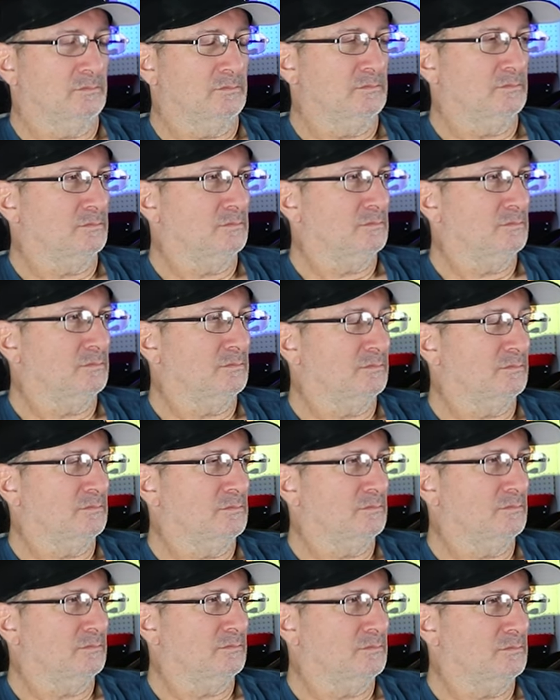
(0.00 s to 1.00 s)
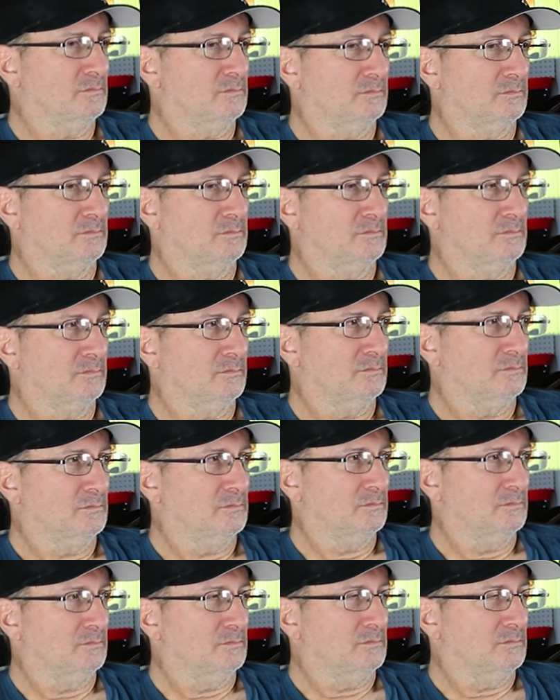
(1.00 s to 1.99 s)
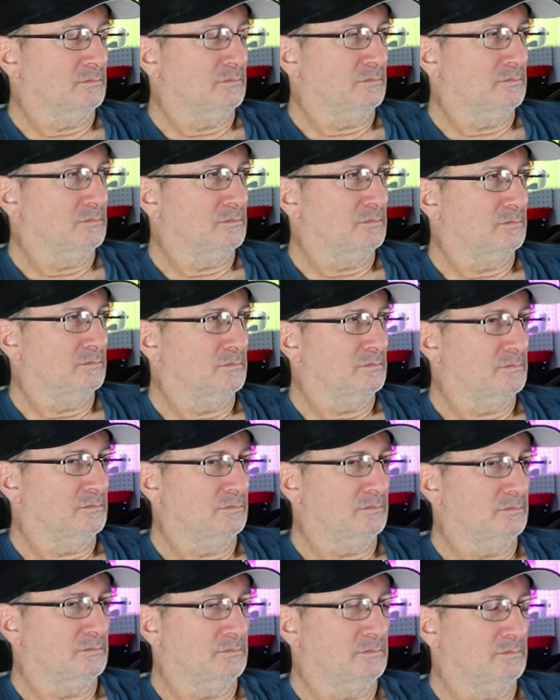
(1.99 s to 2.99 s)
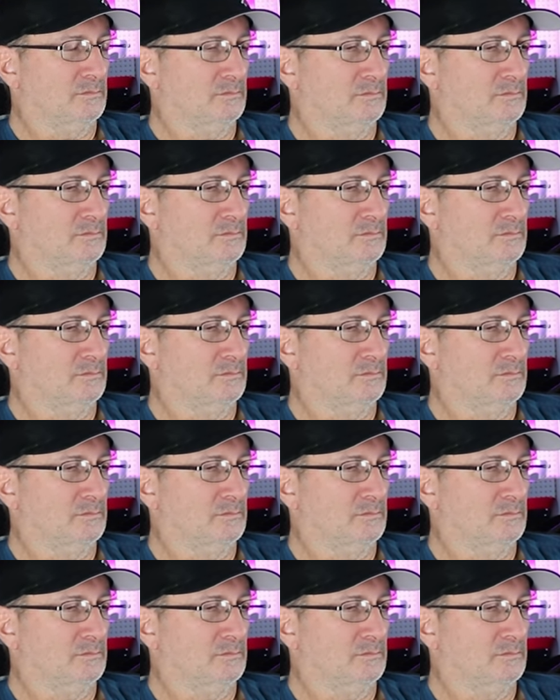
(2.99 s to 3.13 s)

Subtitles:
[no speech]